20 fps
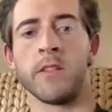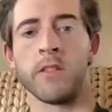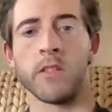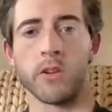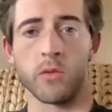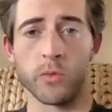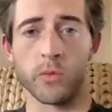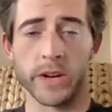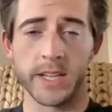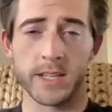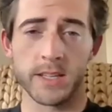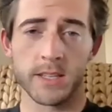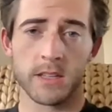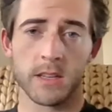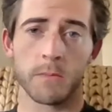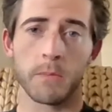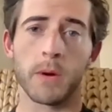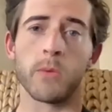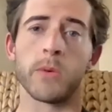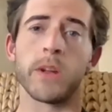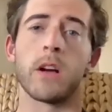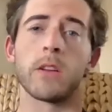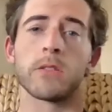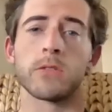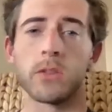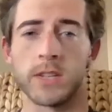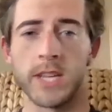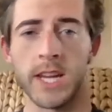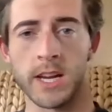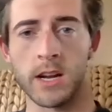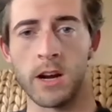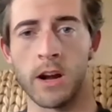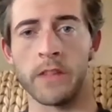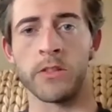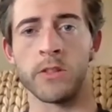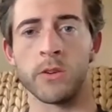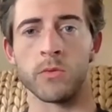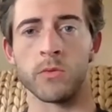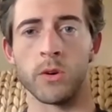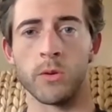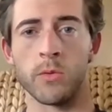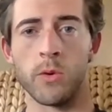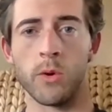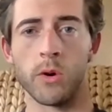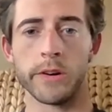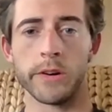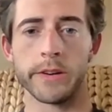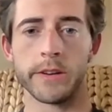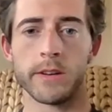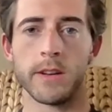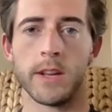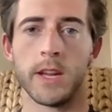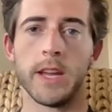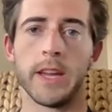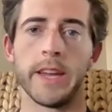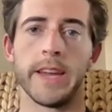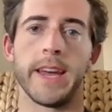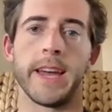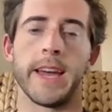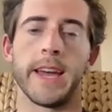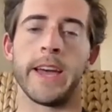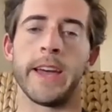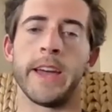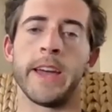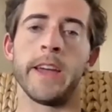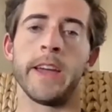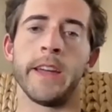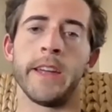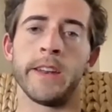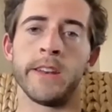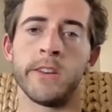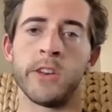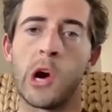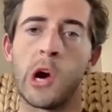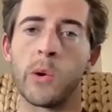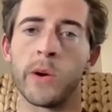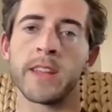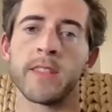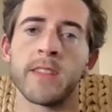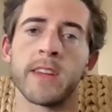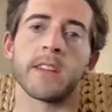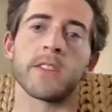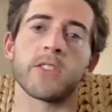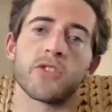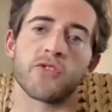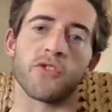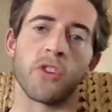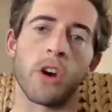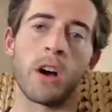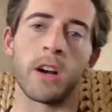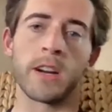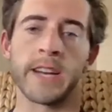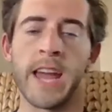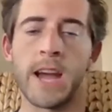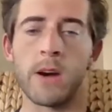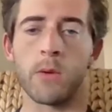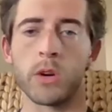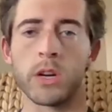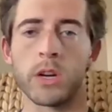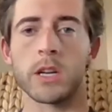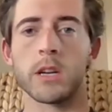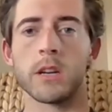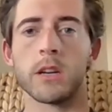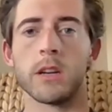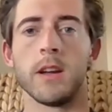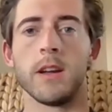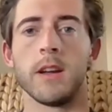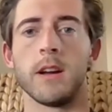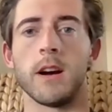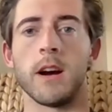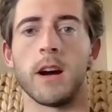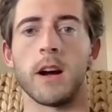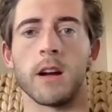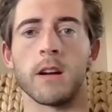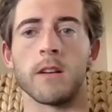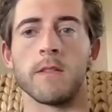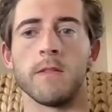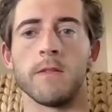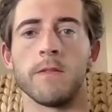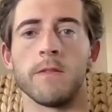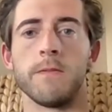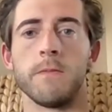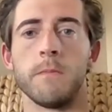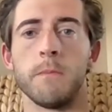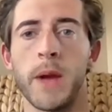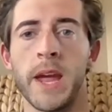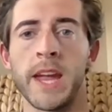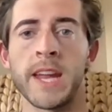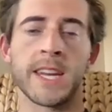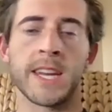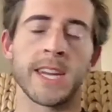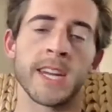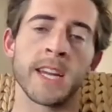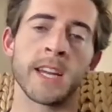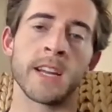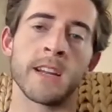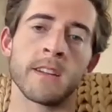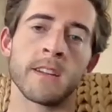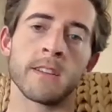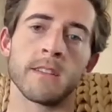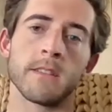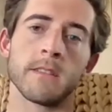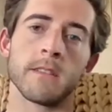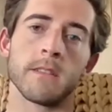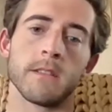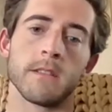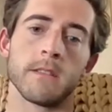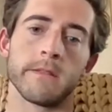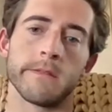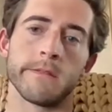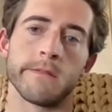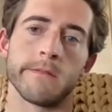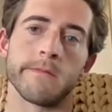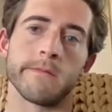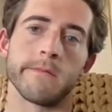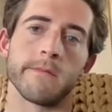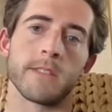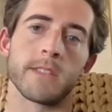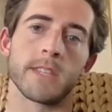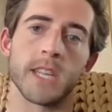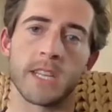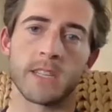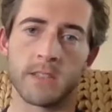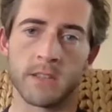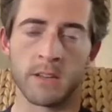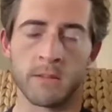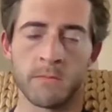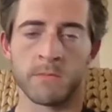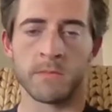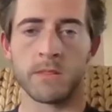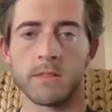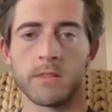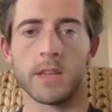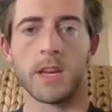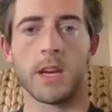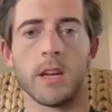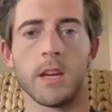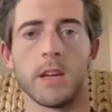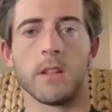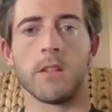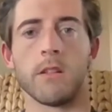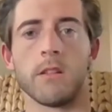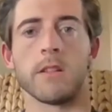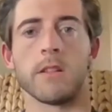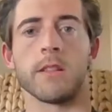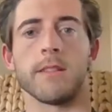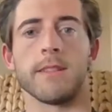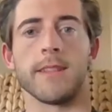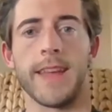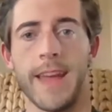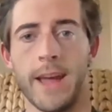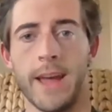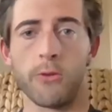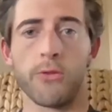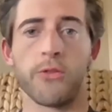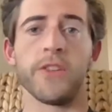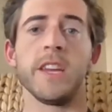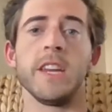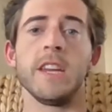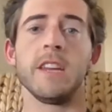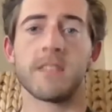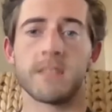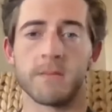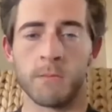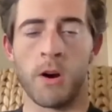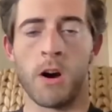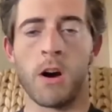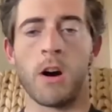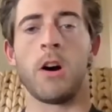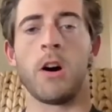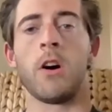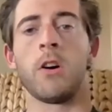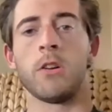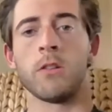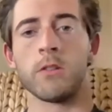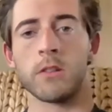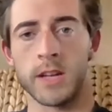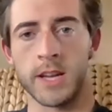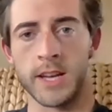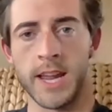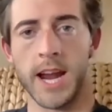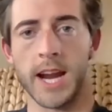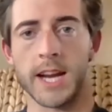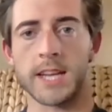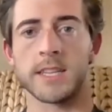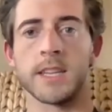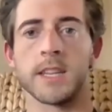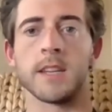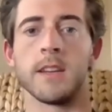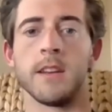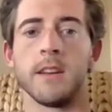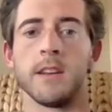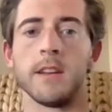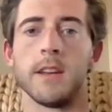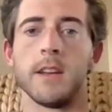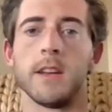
the risk, but we also take on the reward. And knowing that a strong network of banking systems, healthy, small, connected,